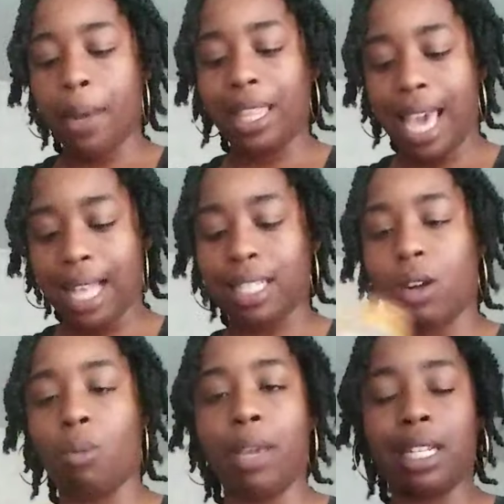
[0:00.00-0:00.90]
But yes, there
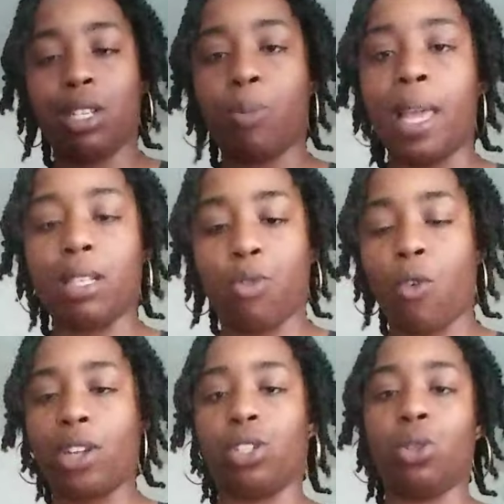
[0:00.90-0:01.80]
will be a peaceful
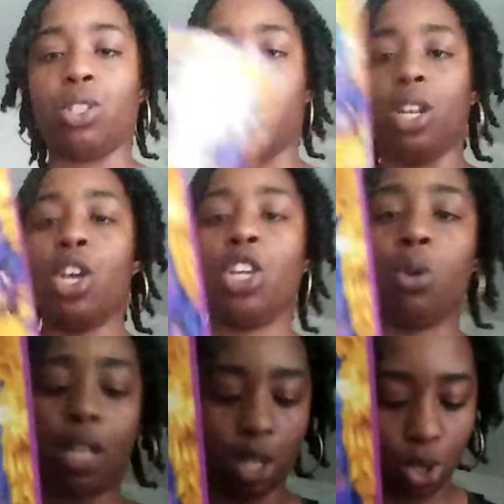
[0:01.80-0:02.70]
resolution. You
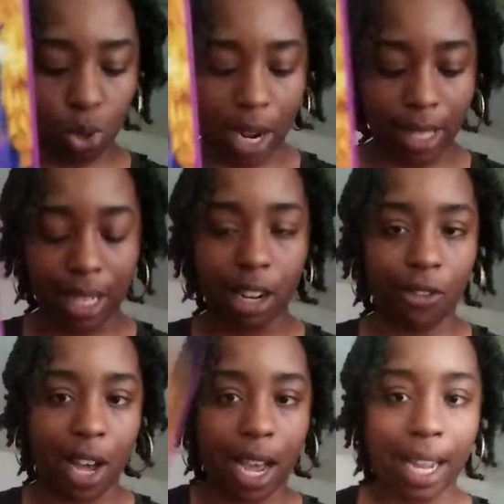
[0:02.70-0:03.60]
need to trust the
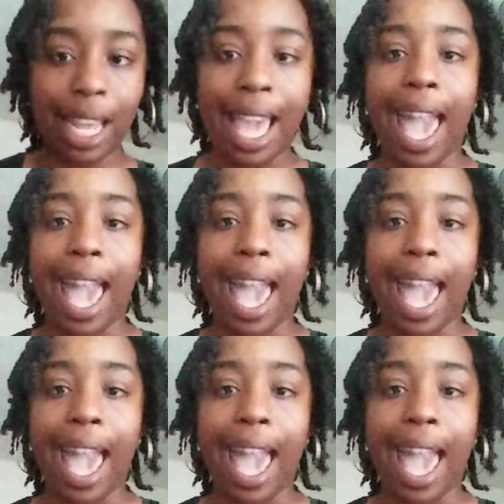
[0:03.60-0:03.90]
divine.